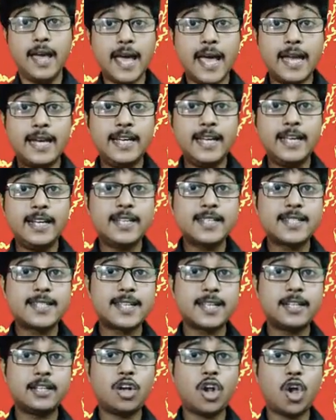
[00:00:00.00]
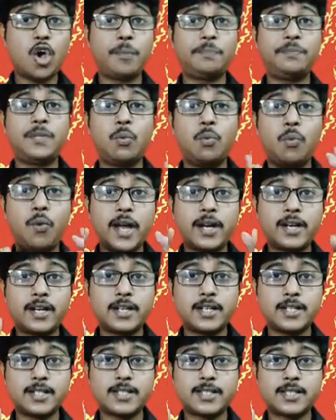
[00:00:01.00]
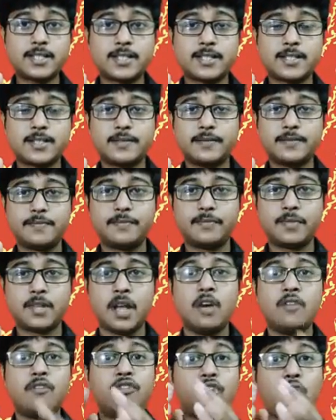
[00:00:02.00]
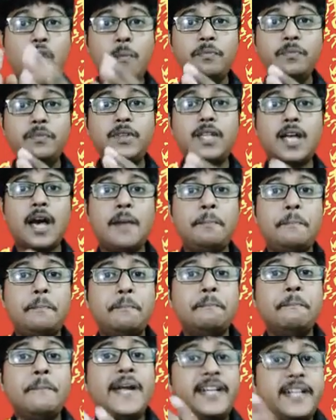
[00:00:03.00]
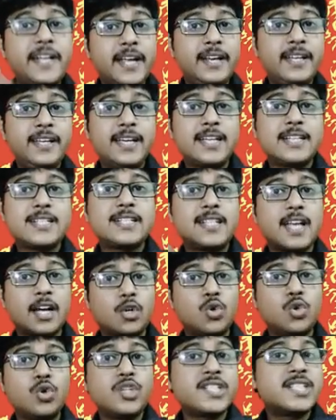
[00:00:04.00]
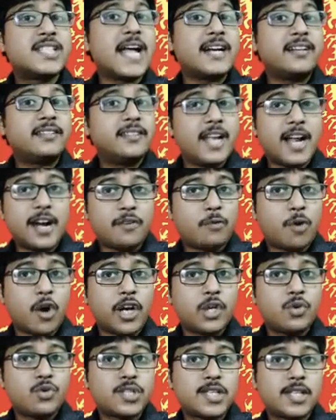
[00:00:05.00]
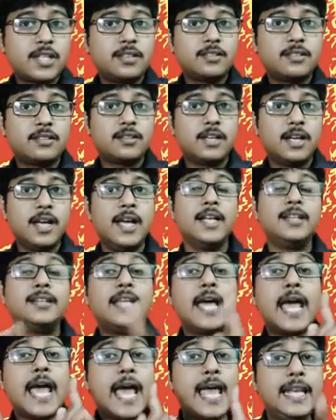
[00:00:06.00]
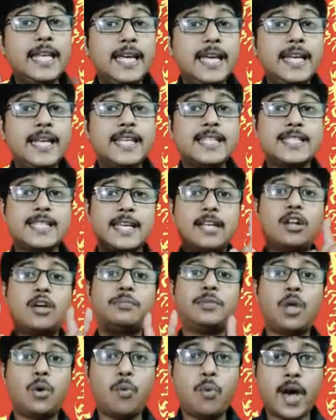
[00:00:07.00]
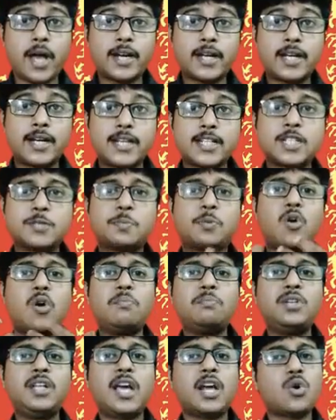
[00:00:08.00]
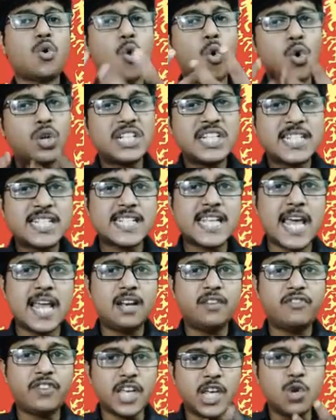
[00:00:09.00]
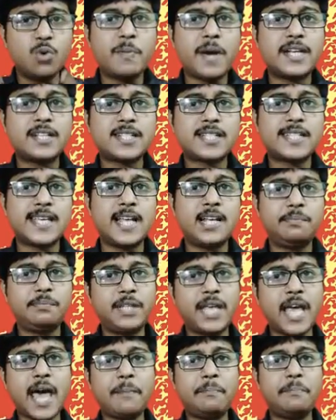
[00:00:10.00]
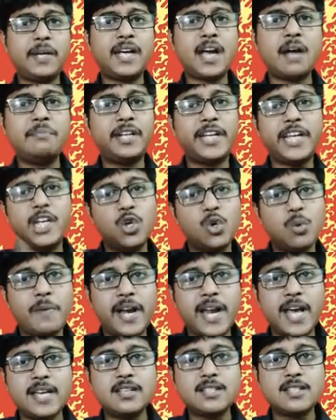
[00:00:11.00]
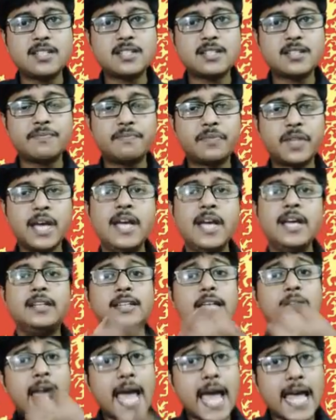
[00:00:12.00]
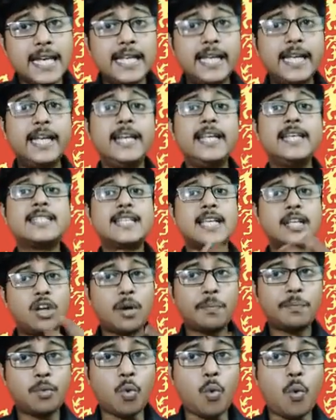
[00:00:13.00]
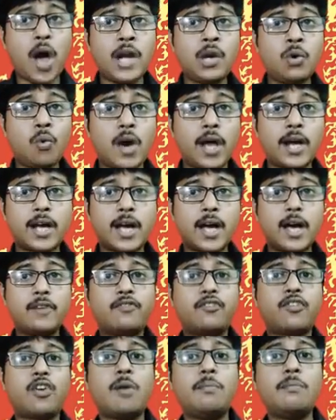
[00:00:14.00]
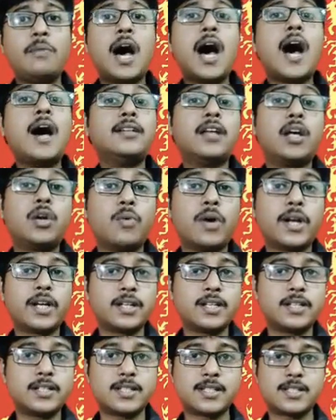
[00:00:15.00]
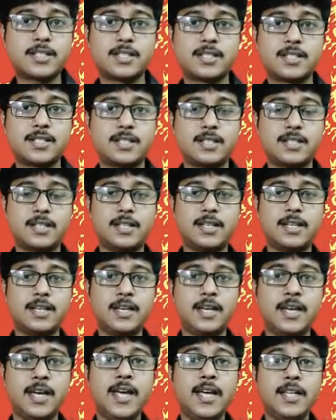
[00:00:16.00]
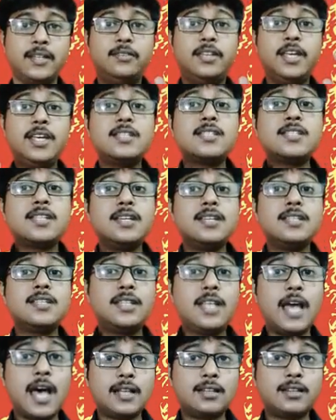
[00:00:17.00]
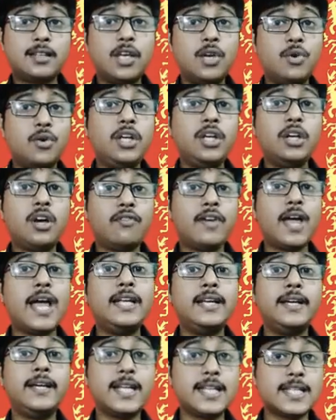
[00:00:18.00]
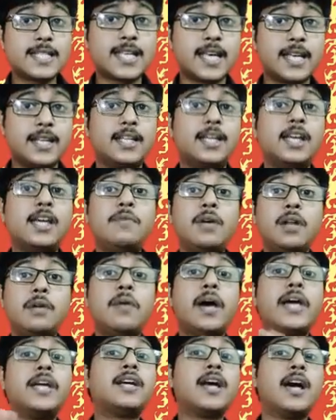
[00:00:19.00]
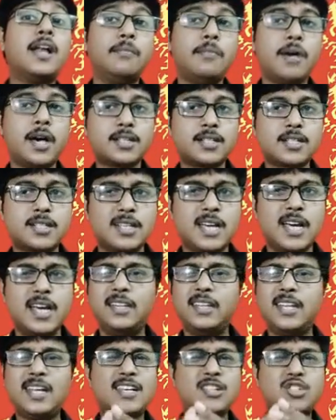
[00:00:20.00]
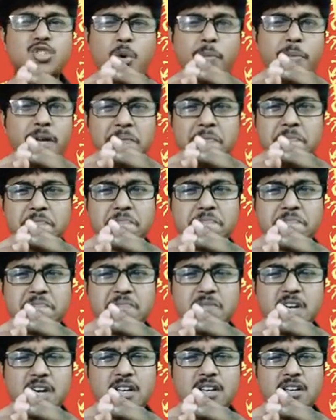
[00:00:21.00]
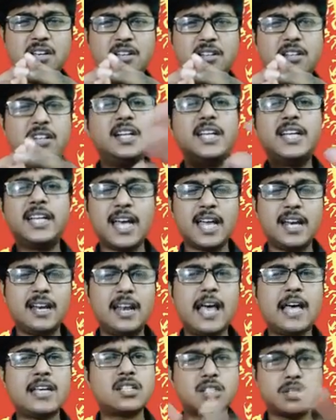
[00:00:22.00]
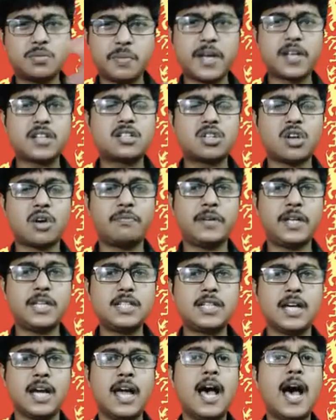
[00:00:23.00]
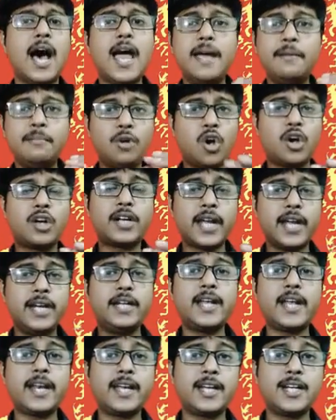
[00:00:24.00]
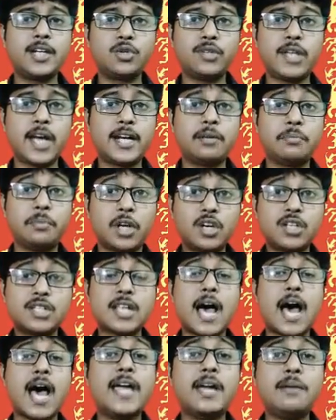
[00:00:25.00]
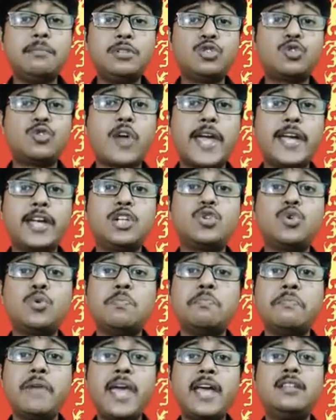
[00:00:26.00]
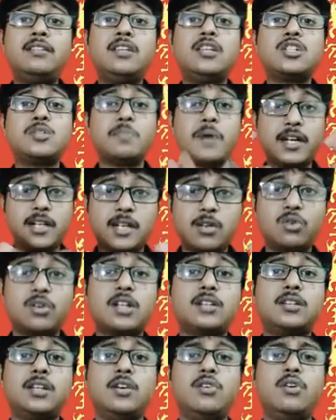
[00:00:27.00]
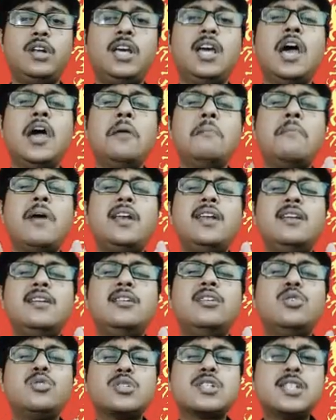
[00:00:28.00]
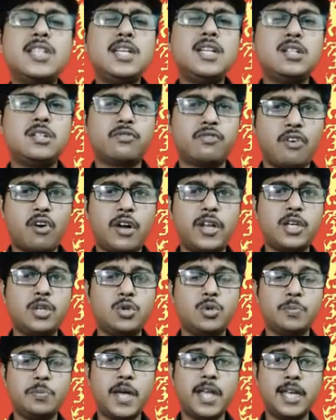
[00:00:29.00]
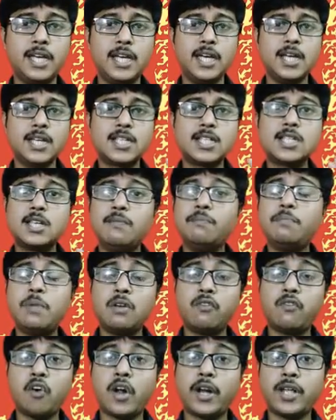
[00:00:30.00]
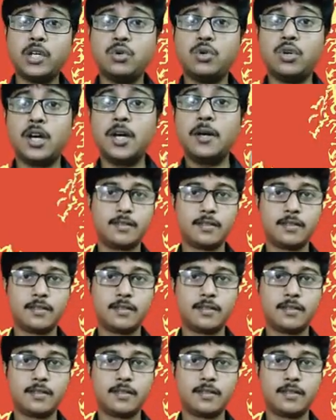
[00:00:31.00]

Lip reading: Alienation of the workers from the materials, the goods that they are producing. The alienation of the workers from their own self, human self, they have become dehumanized. The alienation of one worker from other workers. This is the theory of alienation given by Karl Marx. There are so many critical aspects of it. I am not entering into that because I am trying to make this particular theory very lucid for you, very simple for you.